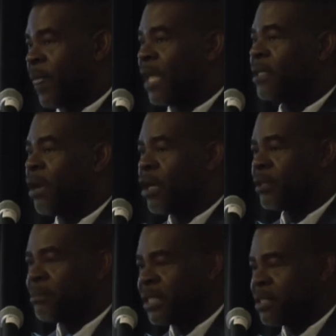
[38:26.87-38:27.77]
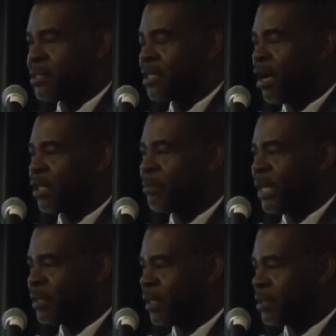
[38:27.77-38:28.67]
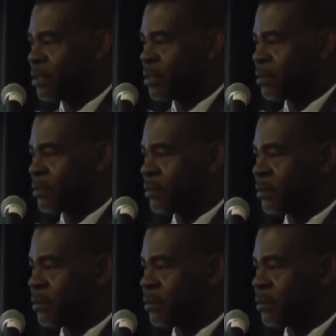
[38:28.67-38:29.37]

and there are other means, there are other methods.